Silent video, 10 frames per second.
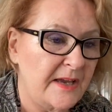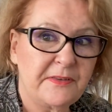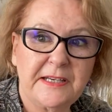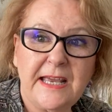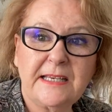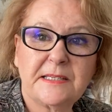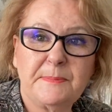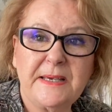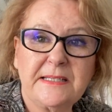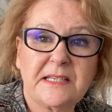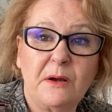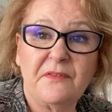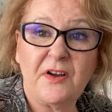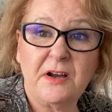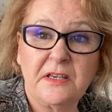the next bit, so
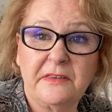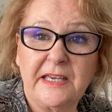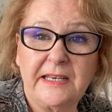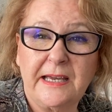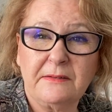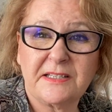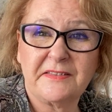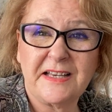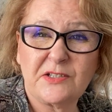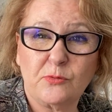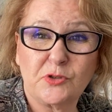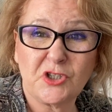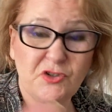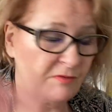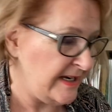I've ironed that now, so that's all
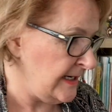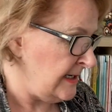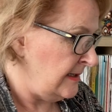just ready.